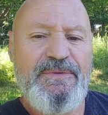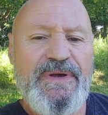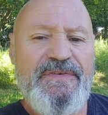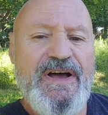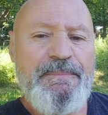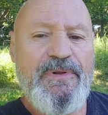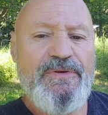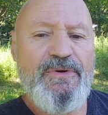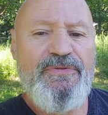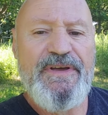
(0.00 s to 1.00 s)
we have a couple
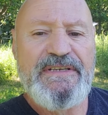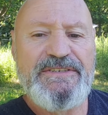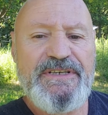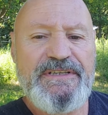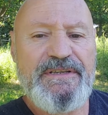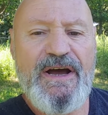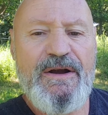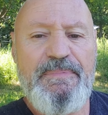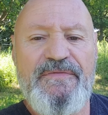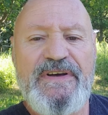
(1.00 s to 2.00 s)
little things that
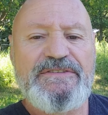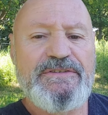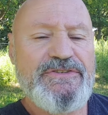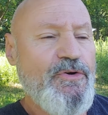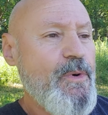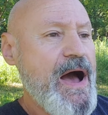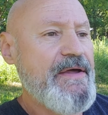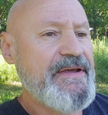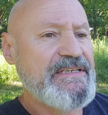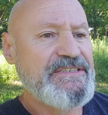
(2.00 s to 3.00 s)
our professors throw
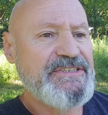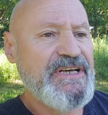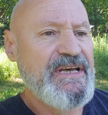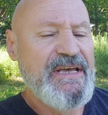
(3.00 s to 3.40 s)
out as